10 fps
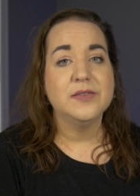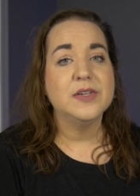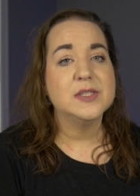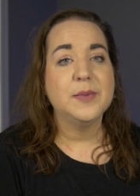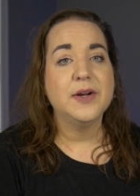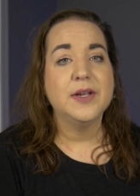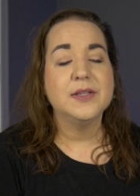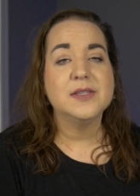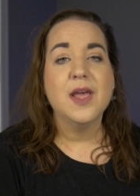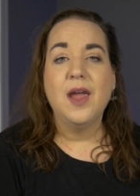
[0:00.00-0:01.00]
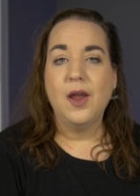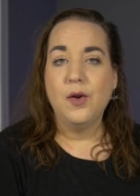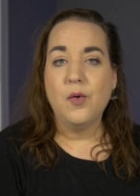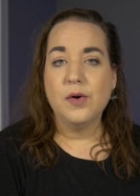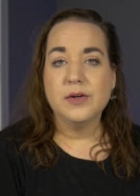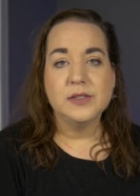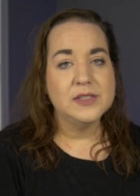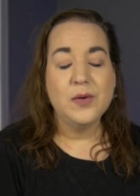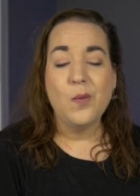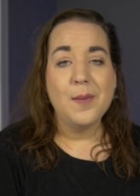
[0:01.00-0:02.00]
of experience in order to
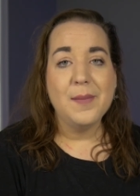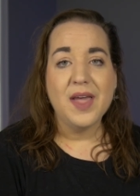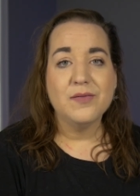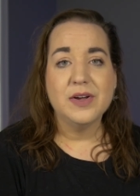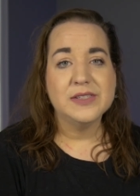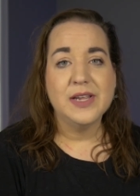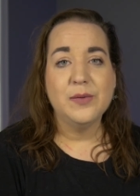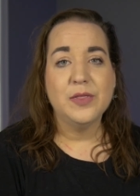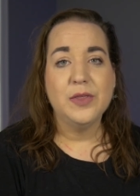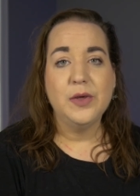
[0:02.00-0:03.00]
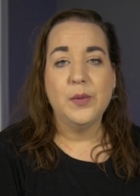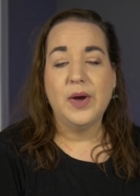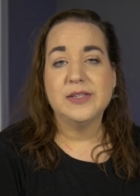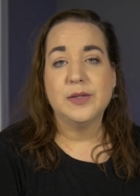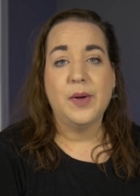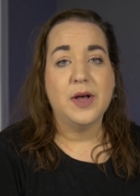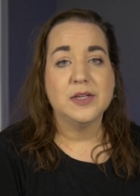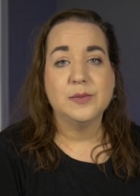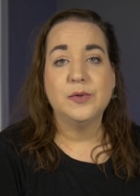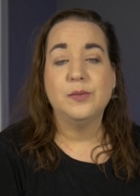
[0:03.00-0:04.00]
see what might resonate with you as a
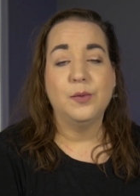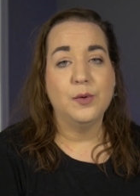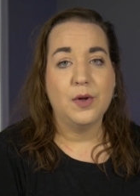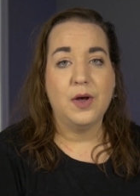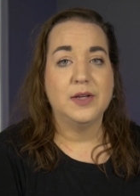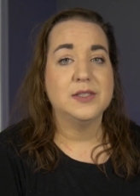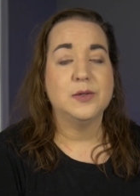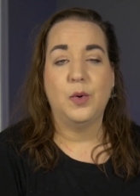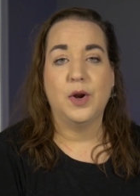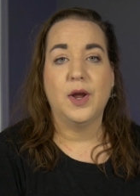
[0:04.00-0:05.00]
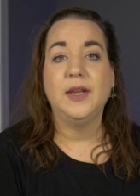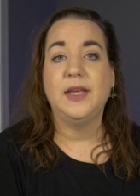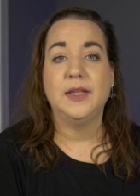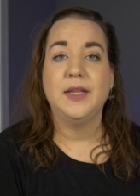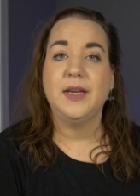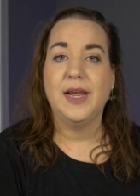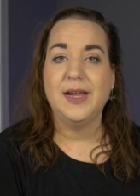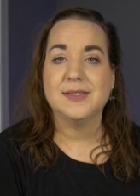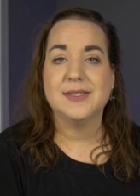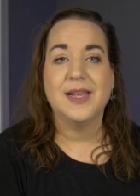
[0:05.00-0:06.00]
possible root cause to work on healing
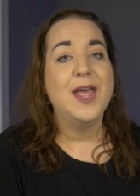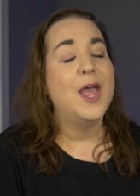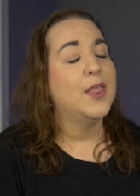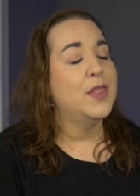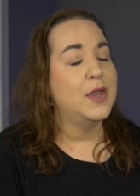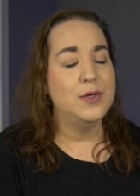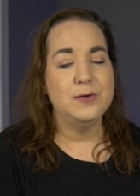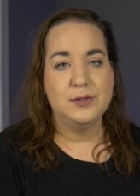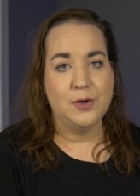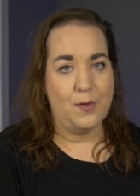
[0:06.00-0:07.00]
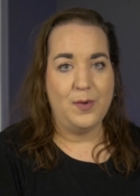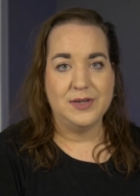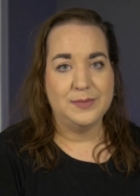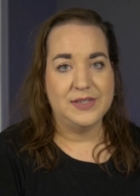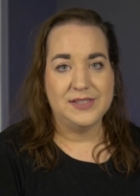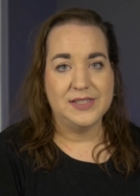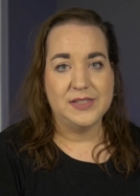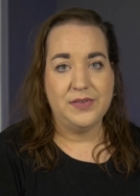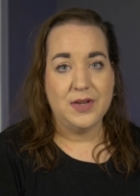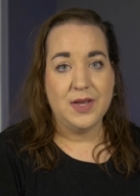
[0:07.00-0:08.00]
next, then you don't want to miss this
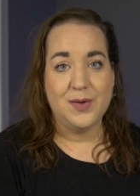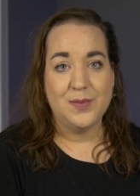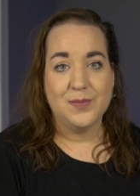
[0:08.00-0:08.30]
video.